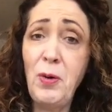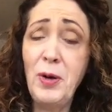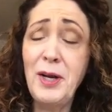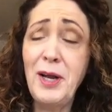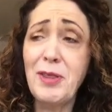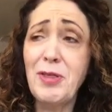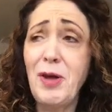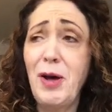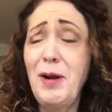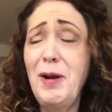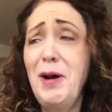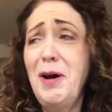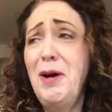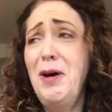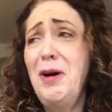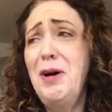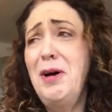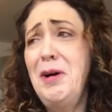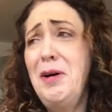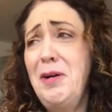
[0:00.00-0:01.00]
And I thought,
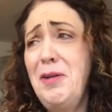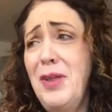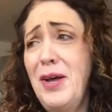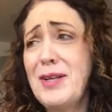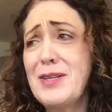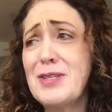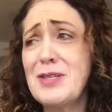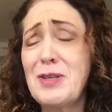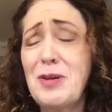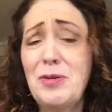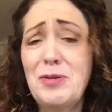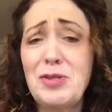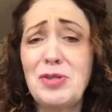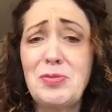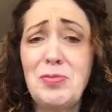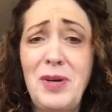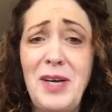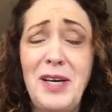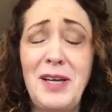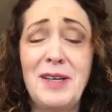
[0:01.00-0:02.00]
oh, that's so
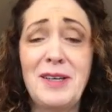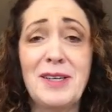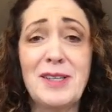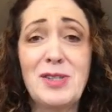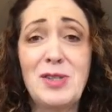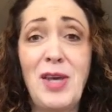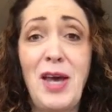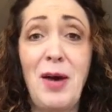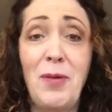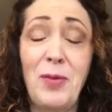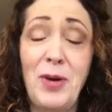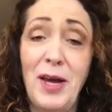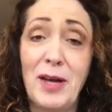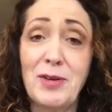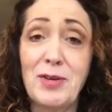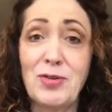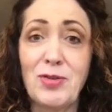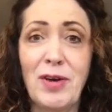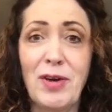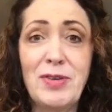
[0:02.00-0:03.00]
sweet. Because yeah, we had to
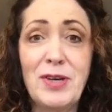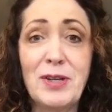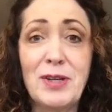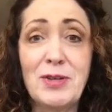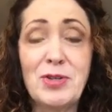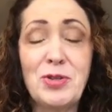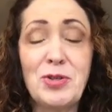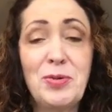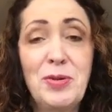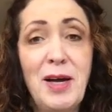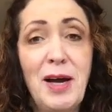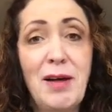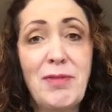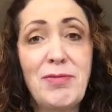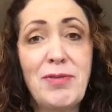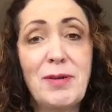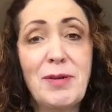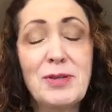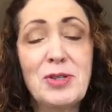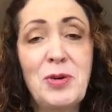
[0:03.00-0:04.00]
drive another 2.5
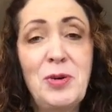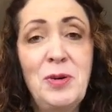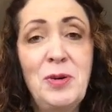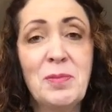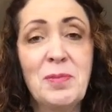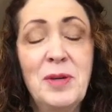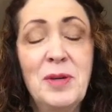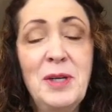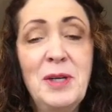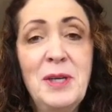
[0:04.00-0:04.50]
hours home.